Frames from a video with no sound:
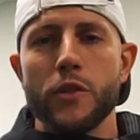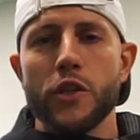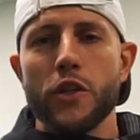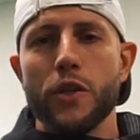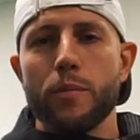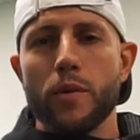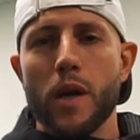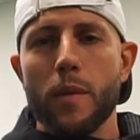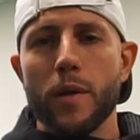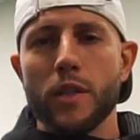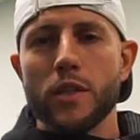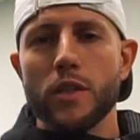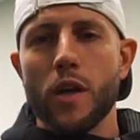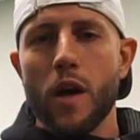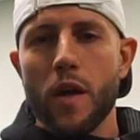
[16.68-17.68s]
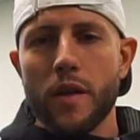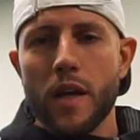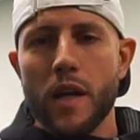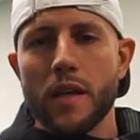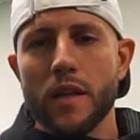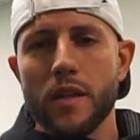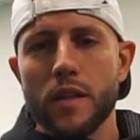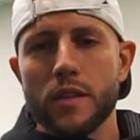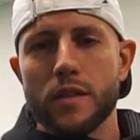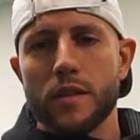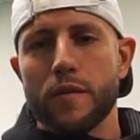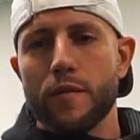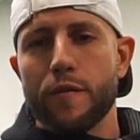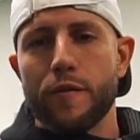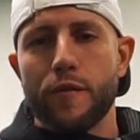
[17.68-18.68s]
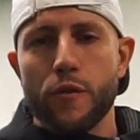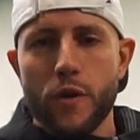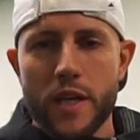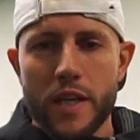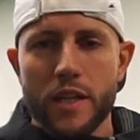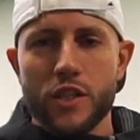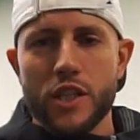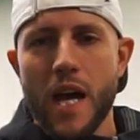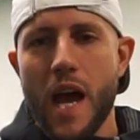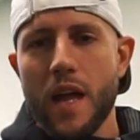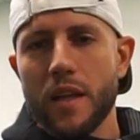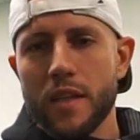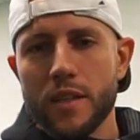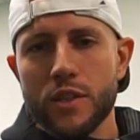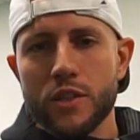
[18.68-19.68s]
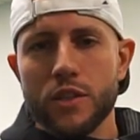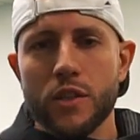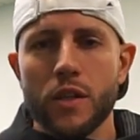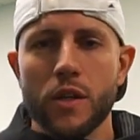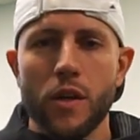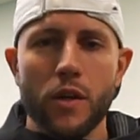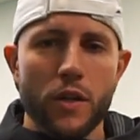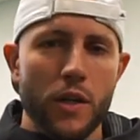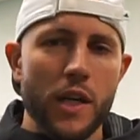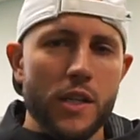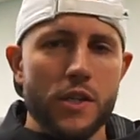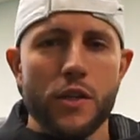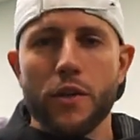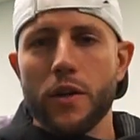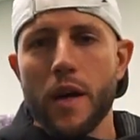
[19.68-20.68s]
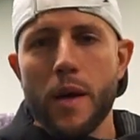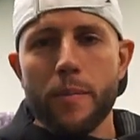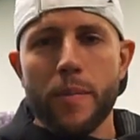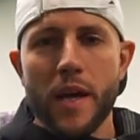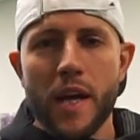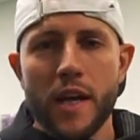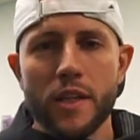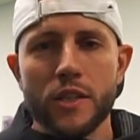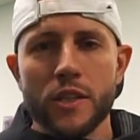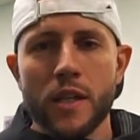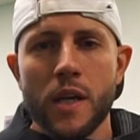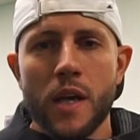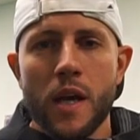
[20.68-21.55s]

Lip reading: sure you probably saw that I did this freak challenge on our Instagram page.